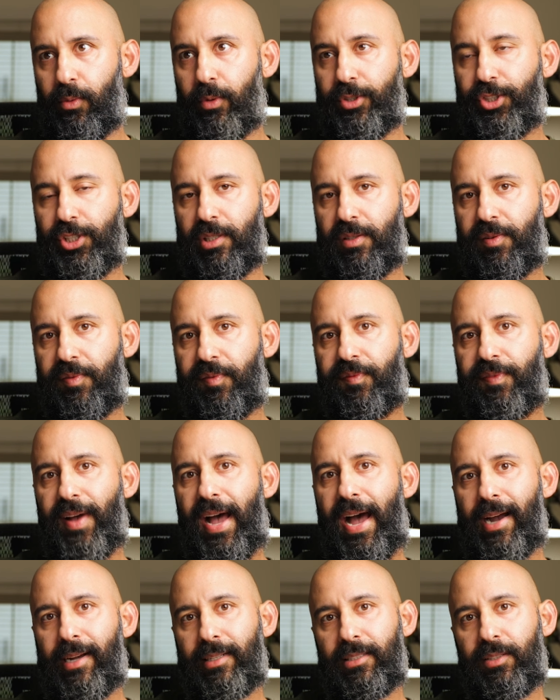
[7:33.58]
which is
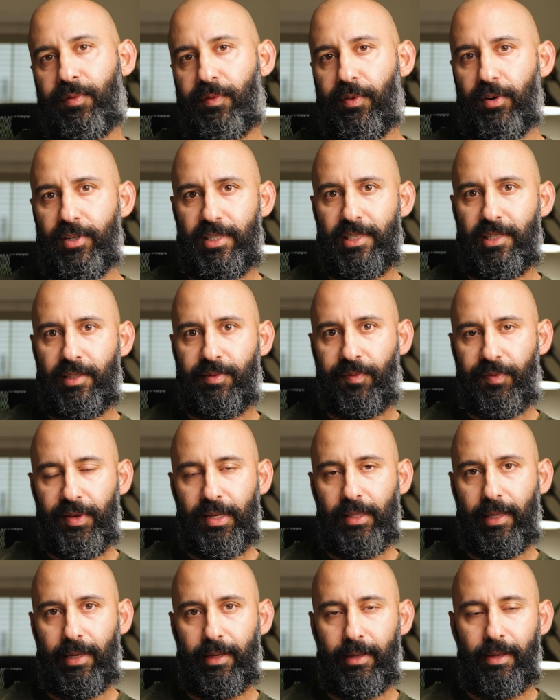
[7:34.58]
fact versus
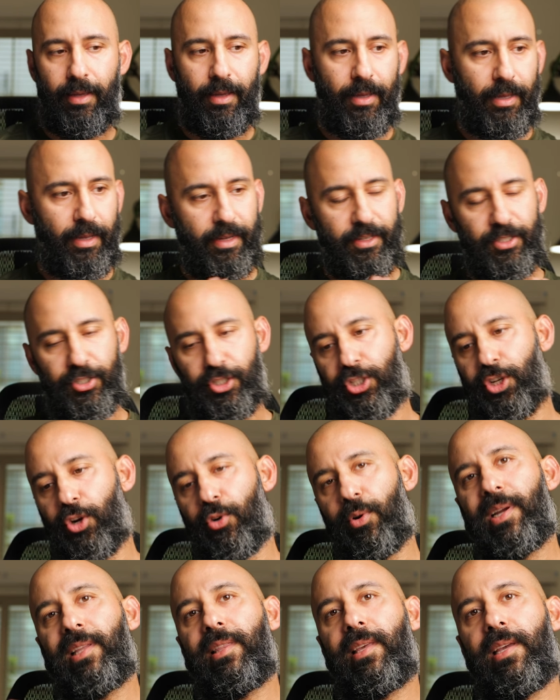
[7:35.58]
feeling.
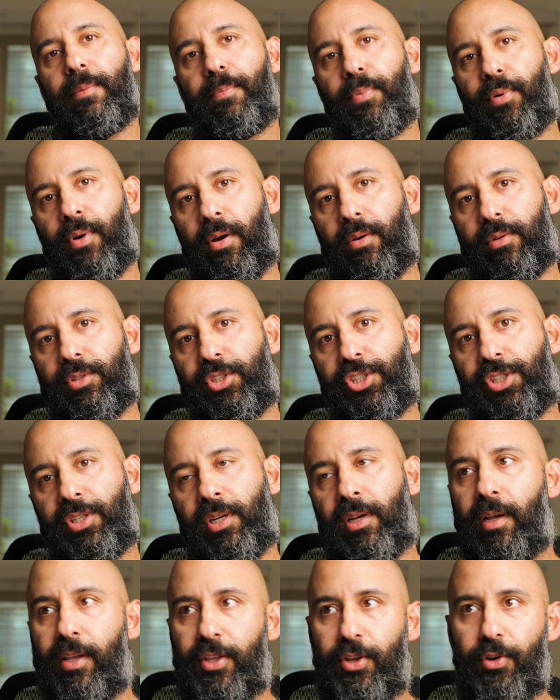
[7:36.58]
During the
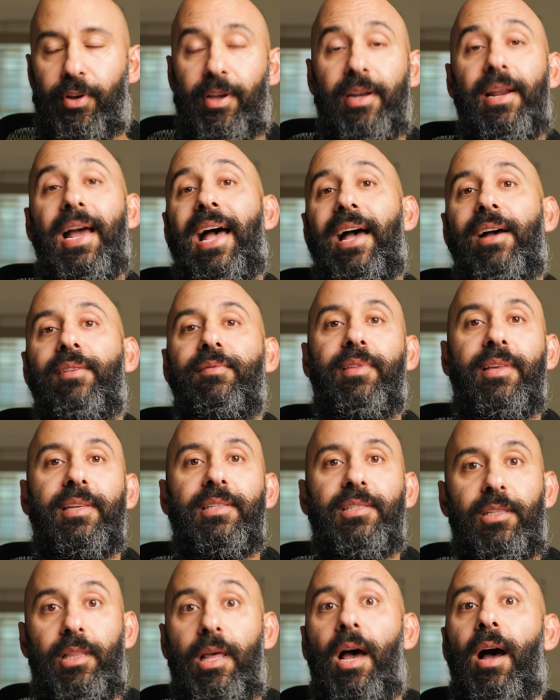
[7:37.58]
approach, you're going to have
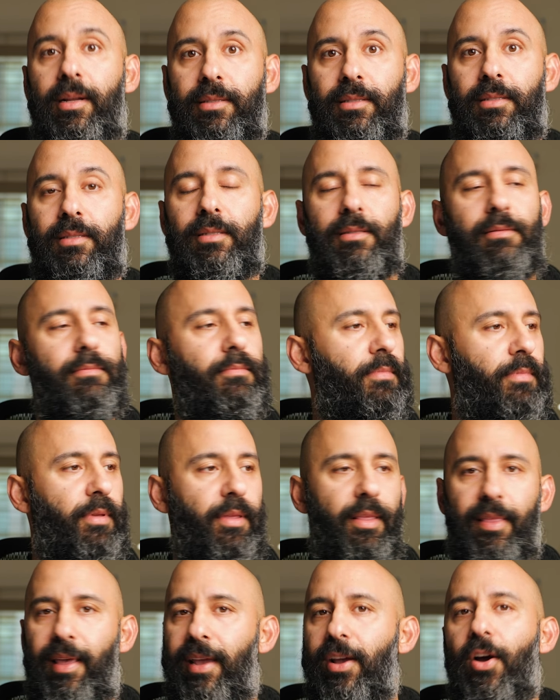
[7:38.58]
these thoughts.
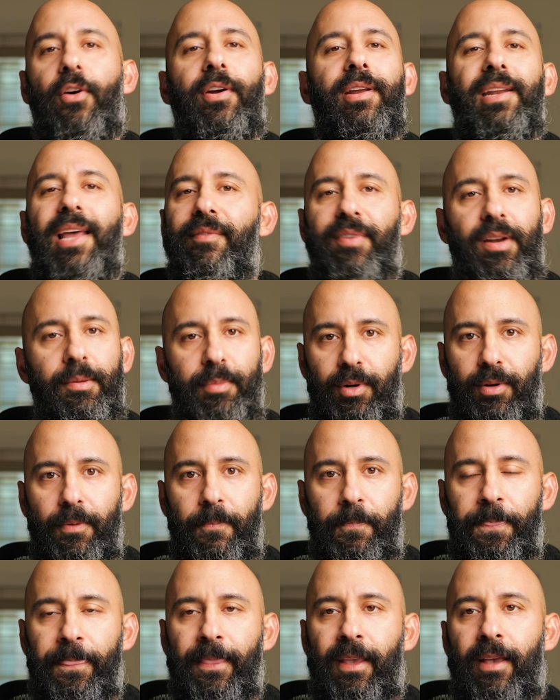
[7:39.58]
They are inevitable.
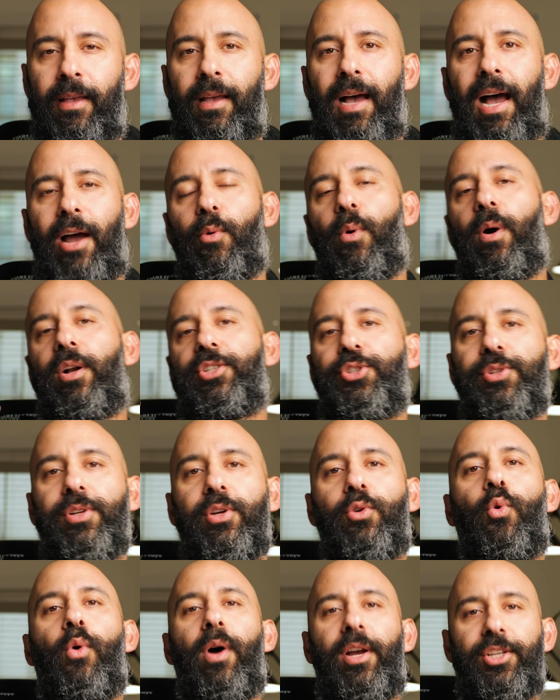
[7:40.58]
I want you to
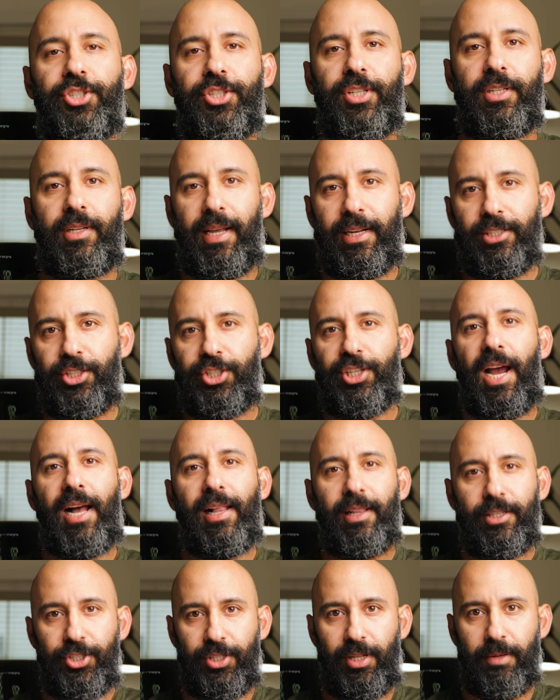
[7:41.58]
question and
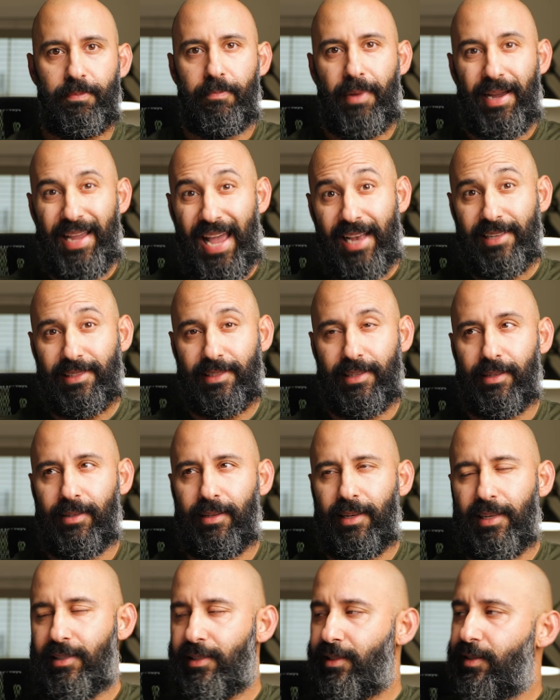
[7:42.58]
challenge them by asking,
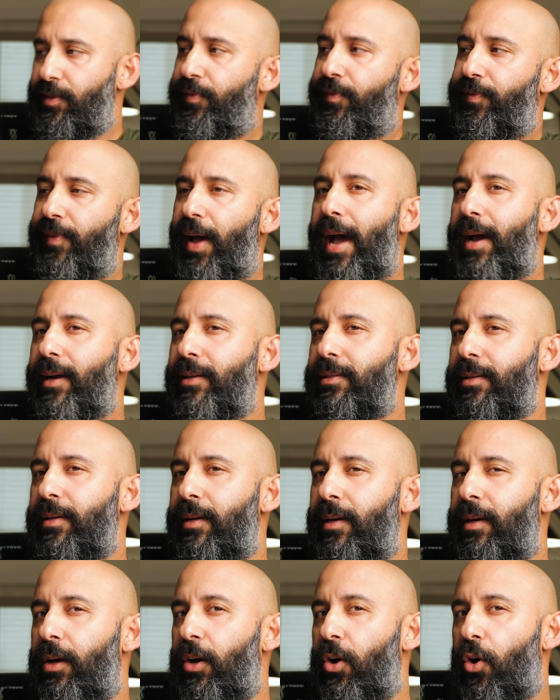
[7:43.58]
is this a fact
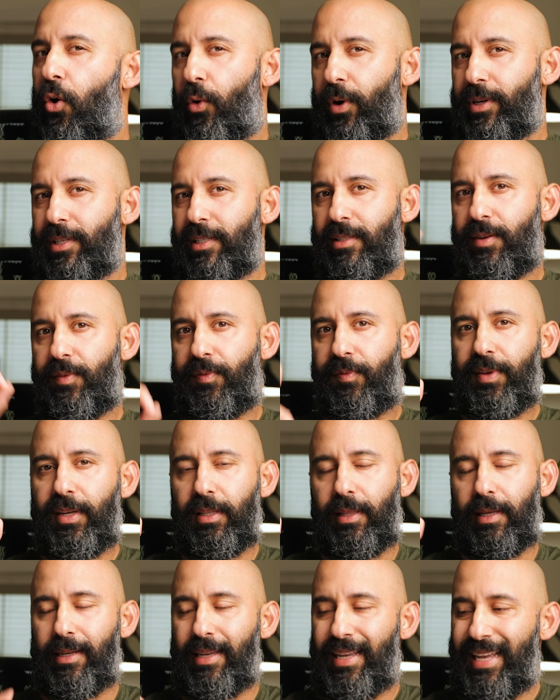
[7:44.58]
or is this a
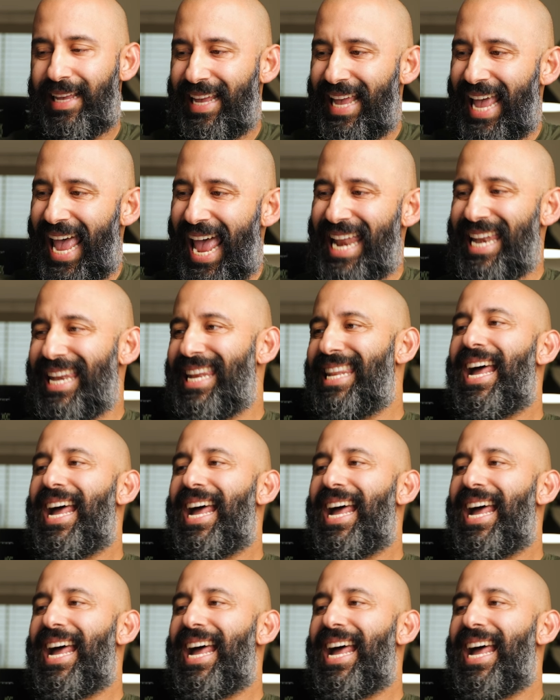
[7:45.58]
feeling? And